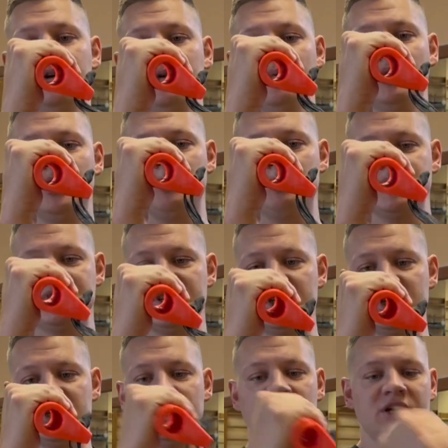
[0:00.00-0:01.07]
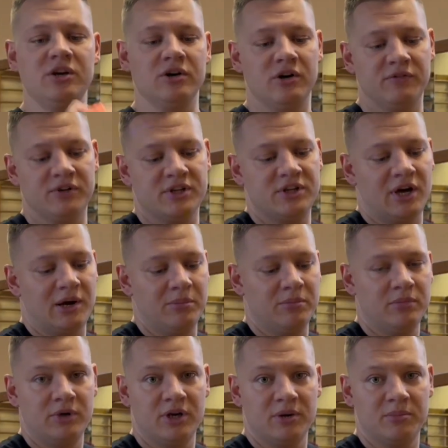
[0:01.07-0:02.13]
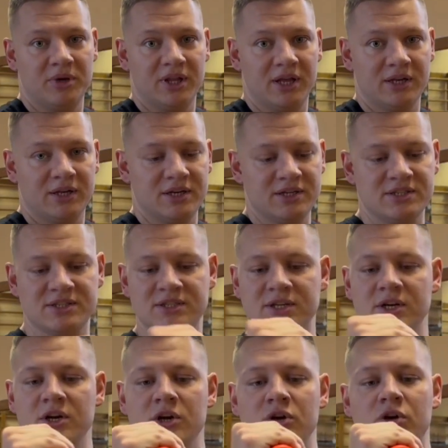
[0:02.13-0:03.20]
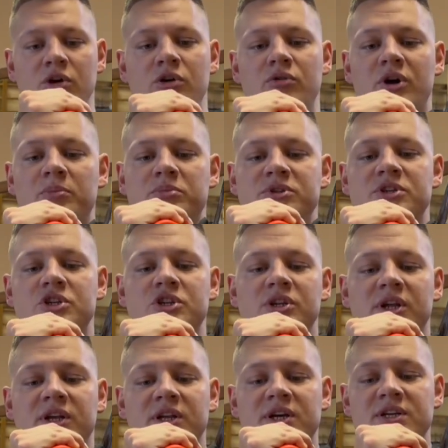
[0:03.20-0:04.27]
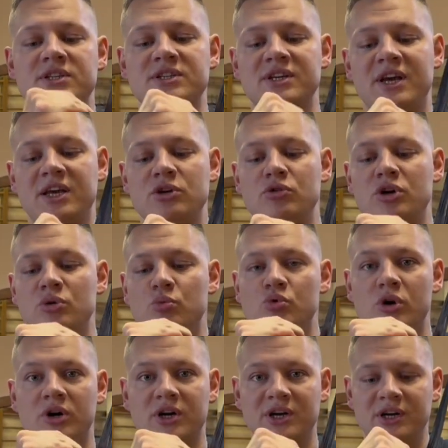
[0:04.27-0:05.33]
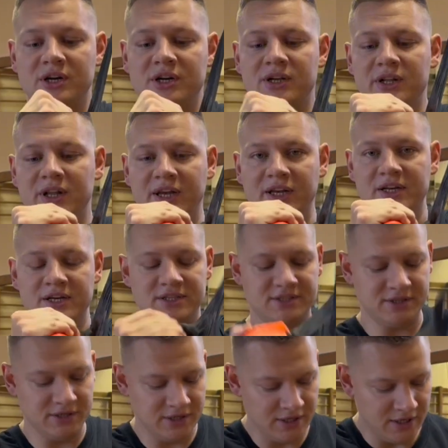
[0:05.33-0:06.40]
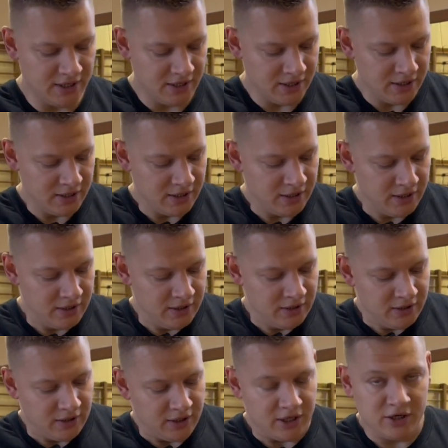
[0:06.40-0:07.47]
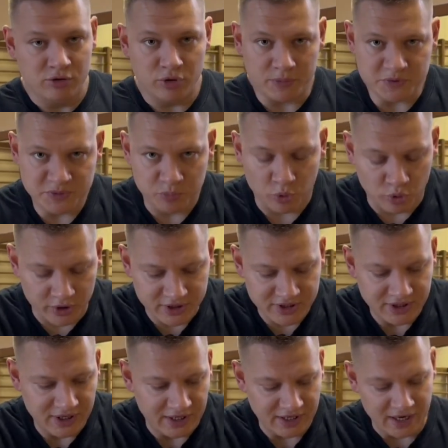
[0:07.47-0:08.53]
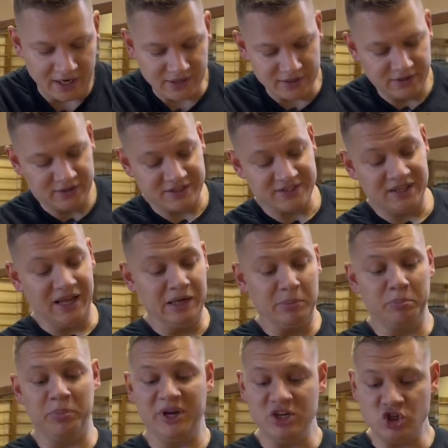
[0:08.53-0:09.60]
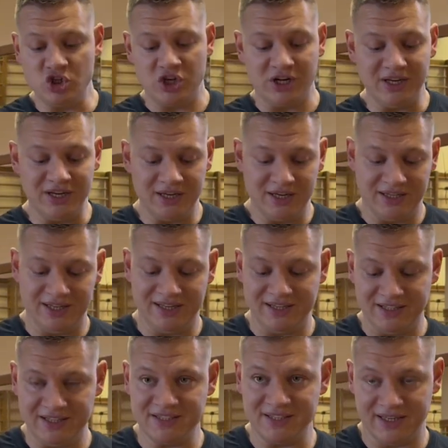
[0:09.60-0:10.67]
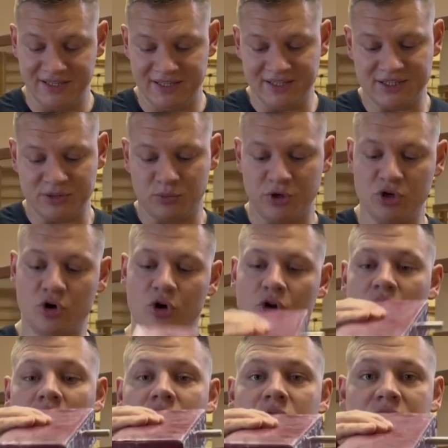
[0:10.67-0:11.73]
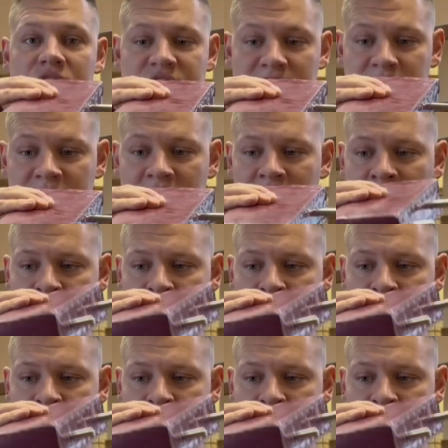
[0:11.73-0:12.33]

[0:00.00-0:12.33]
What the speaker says: where the positioning of the thumb can be like this. You can create position like this, and you can work like this. In grip sport, again, there's a lot of pinching and a lot of things like this, where you hold on to something